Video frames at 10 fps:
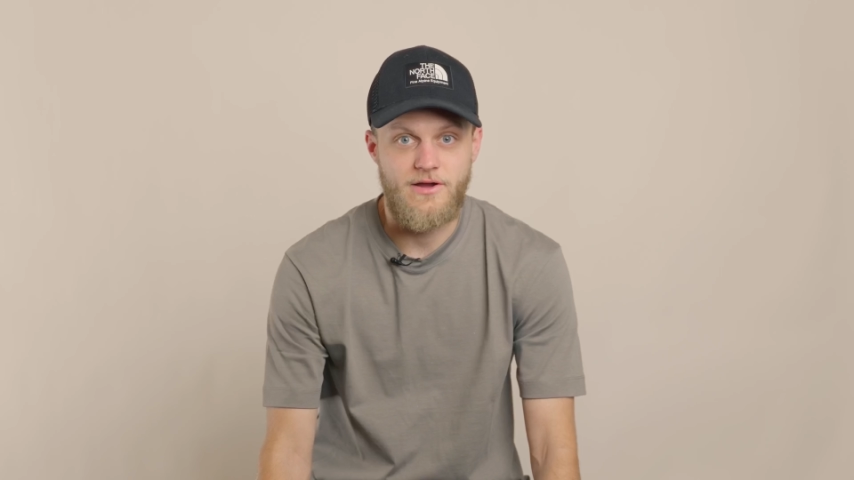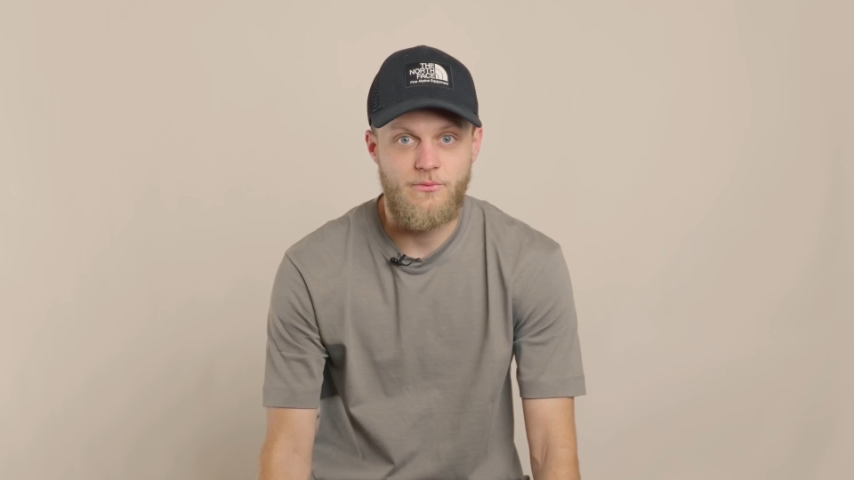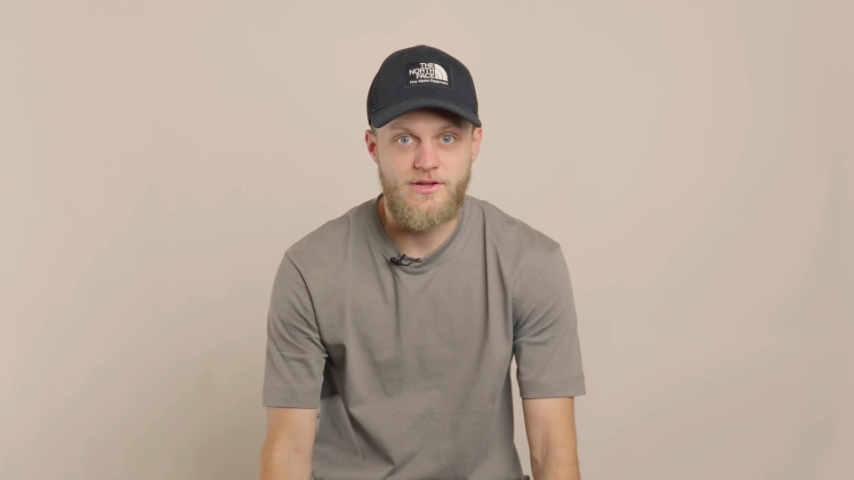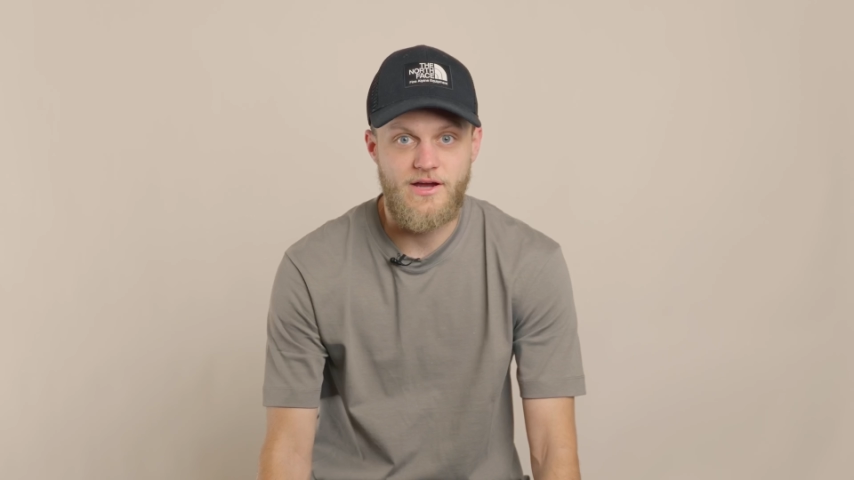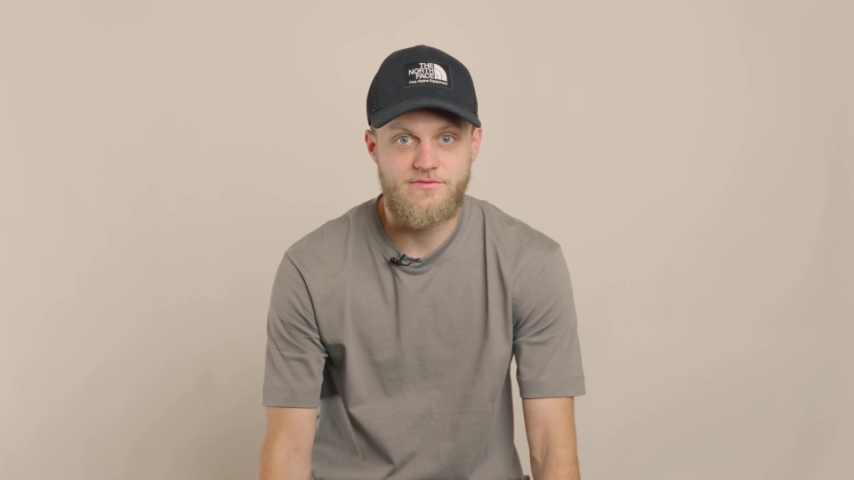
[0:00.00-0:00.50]
I
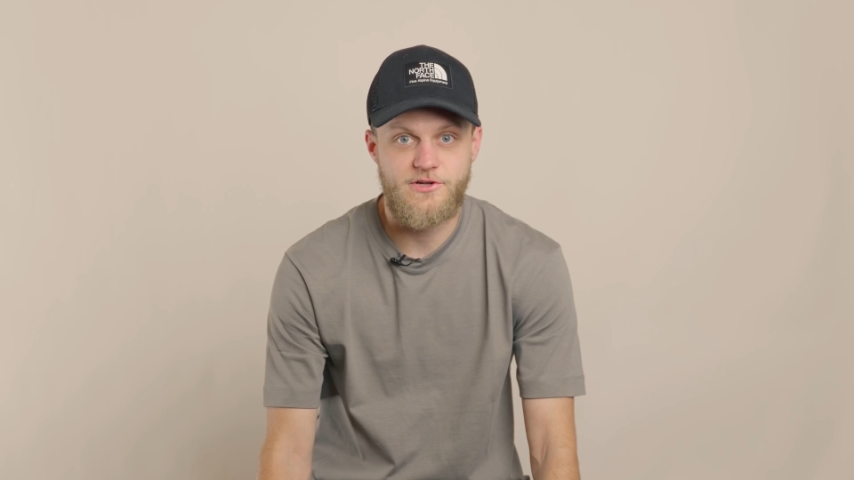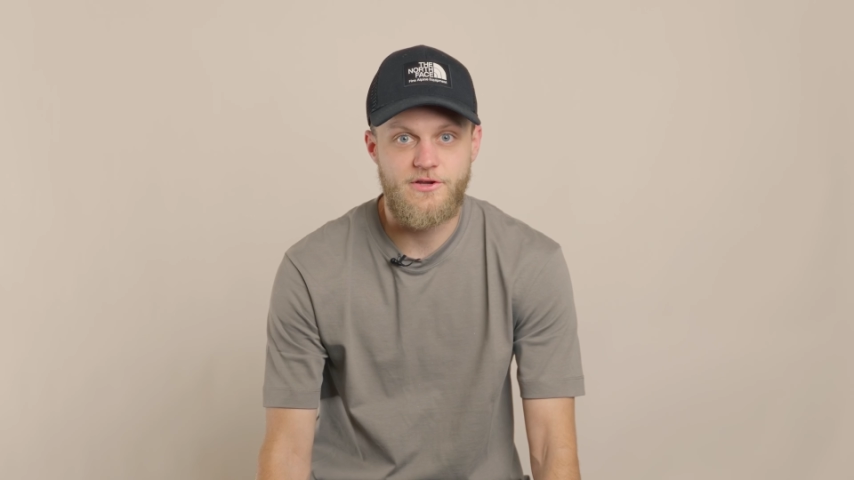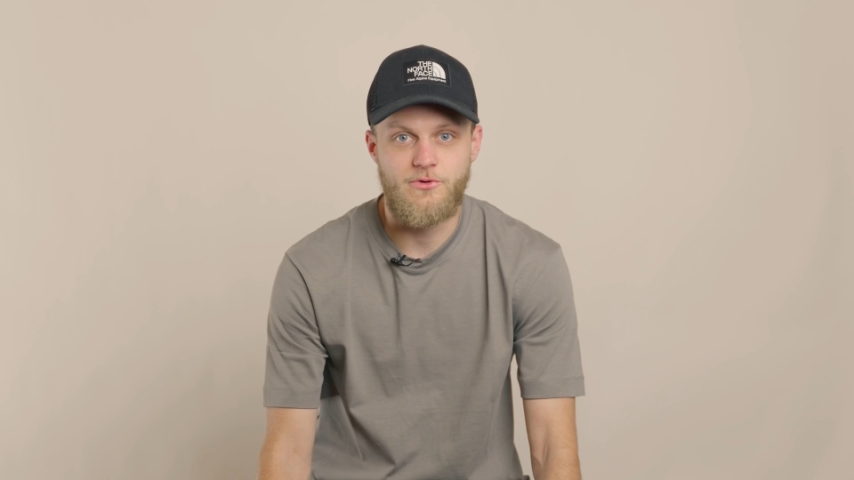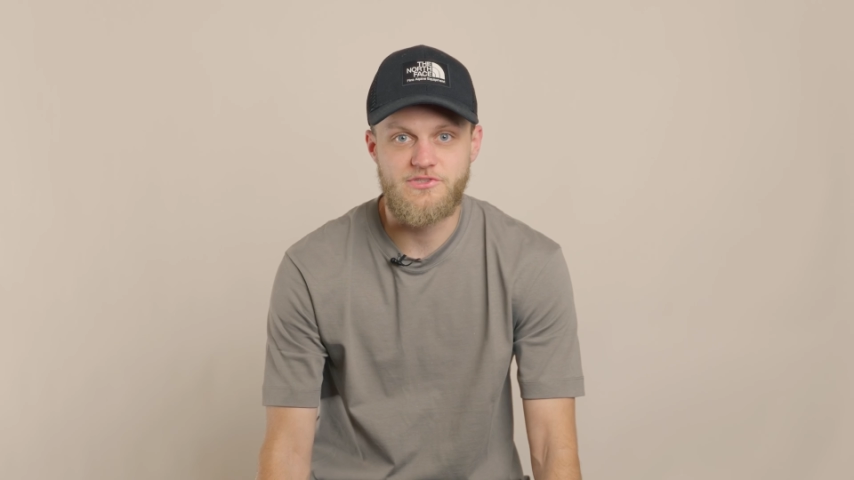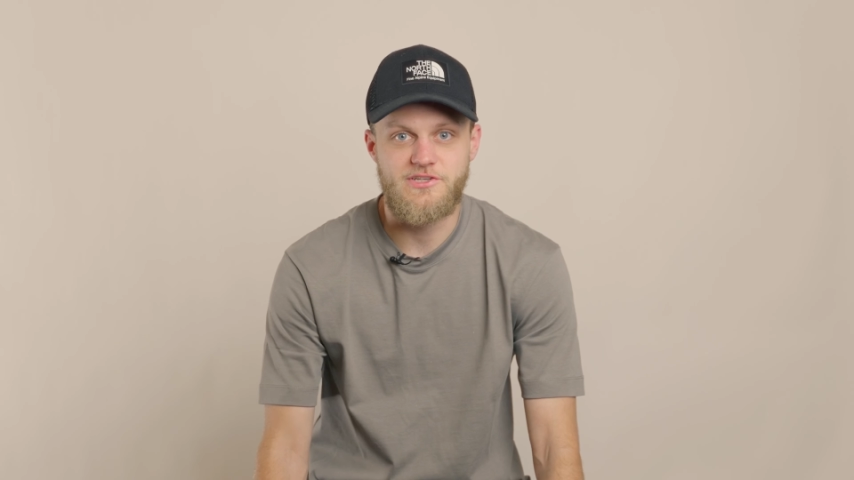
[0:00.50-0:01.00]
went after
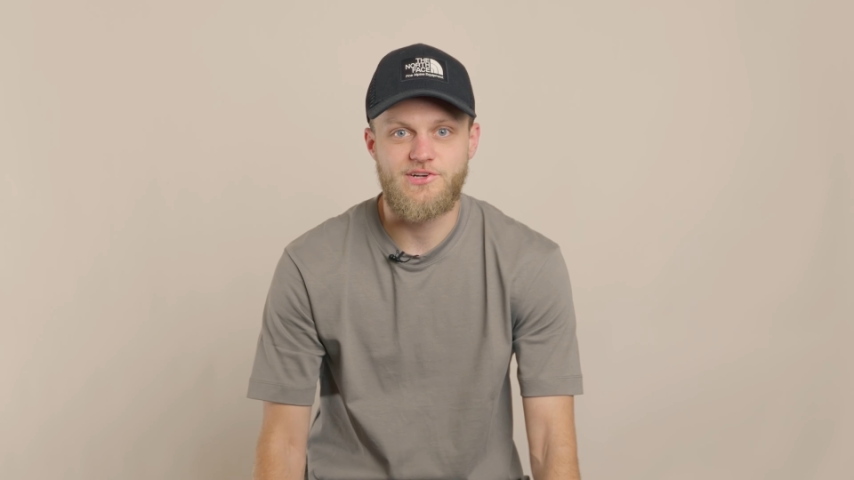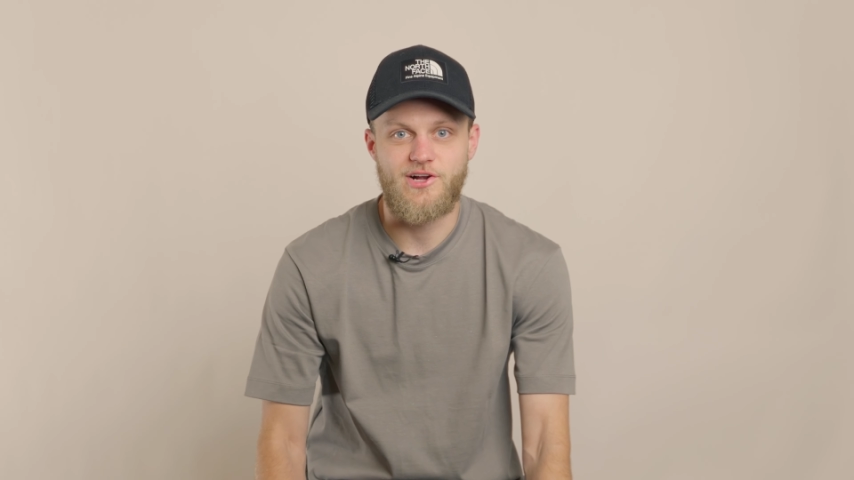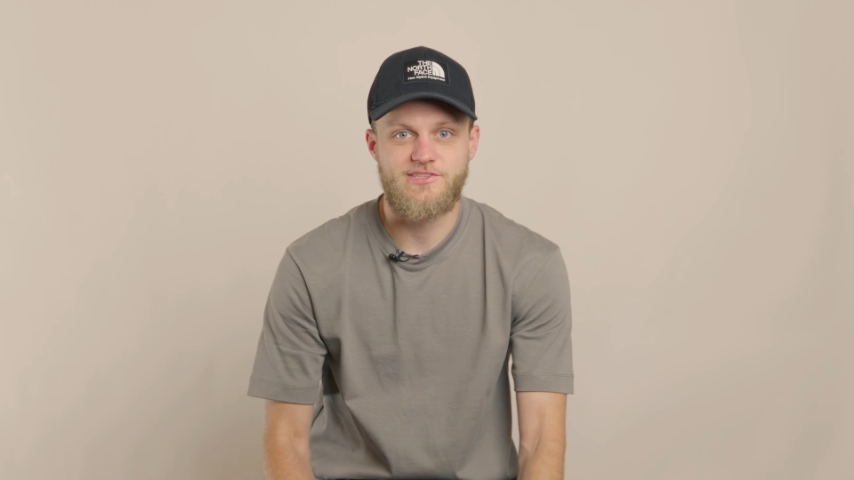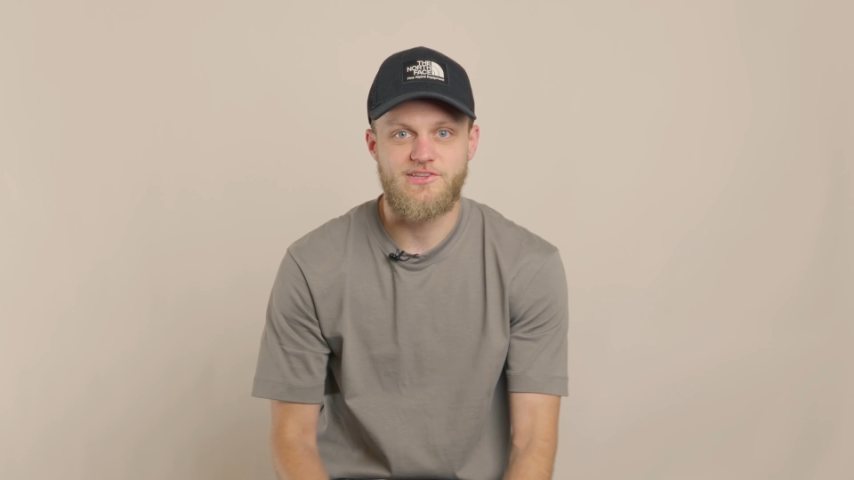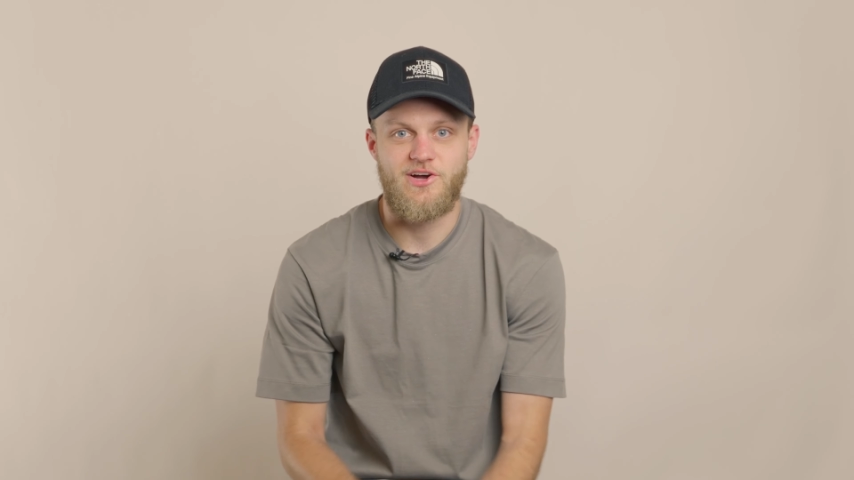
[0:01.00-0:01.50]
it, wasn't as
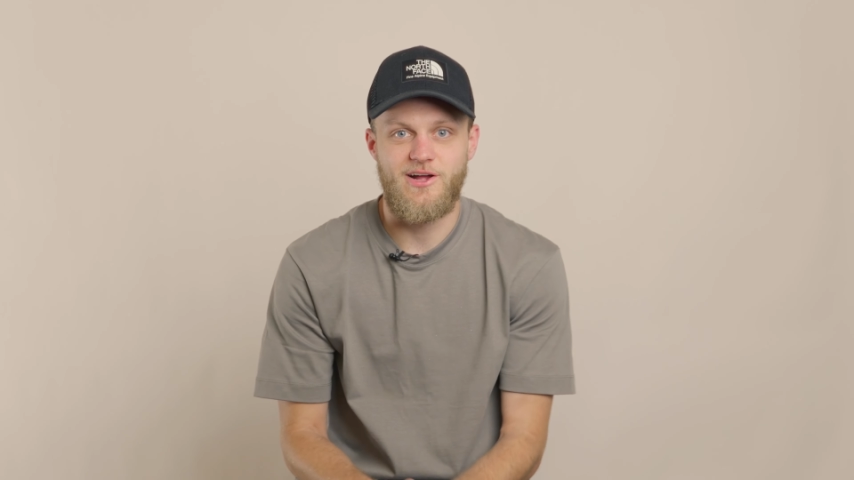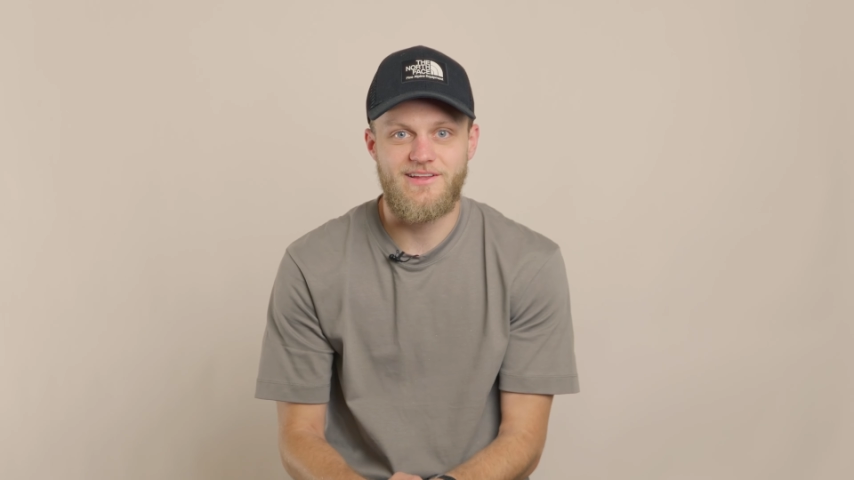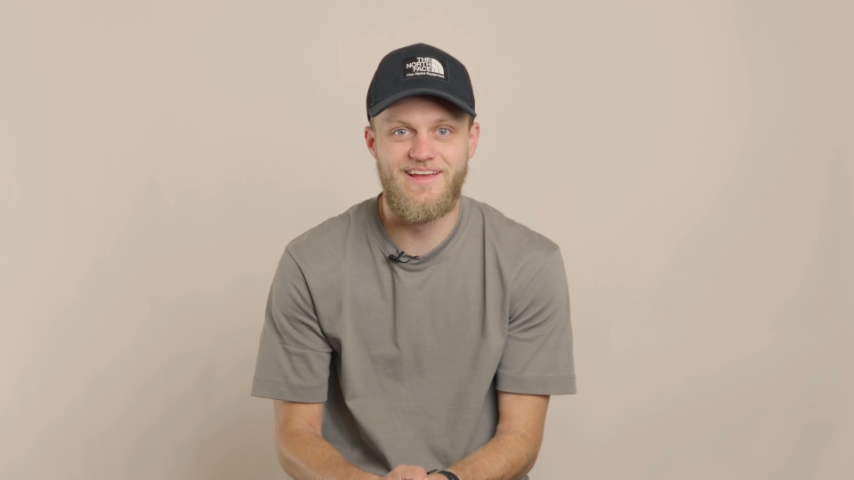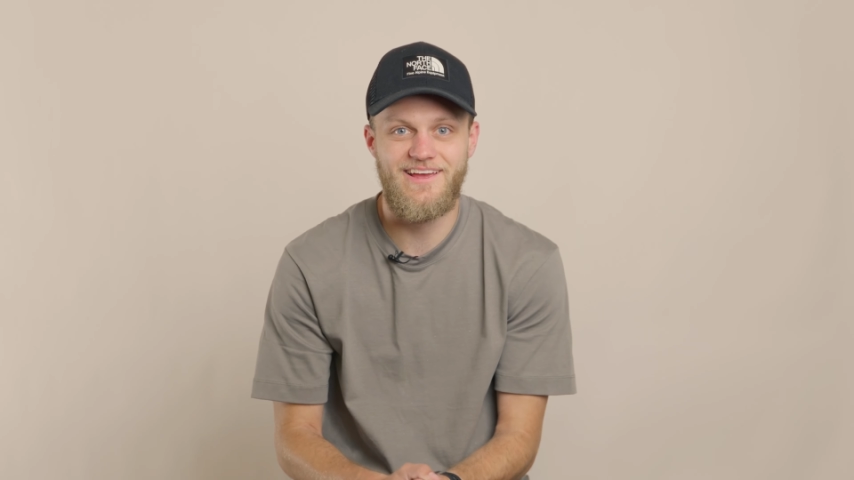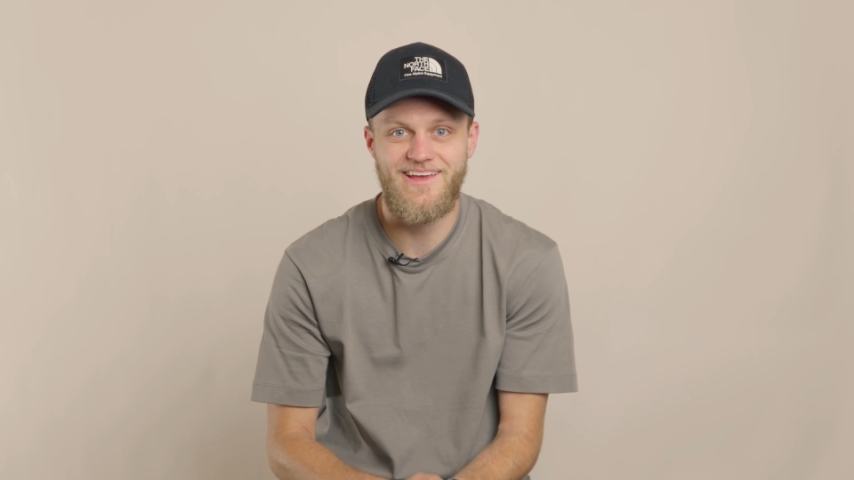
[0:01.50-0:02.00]
hard as I thought.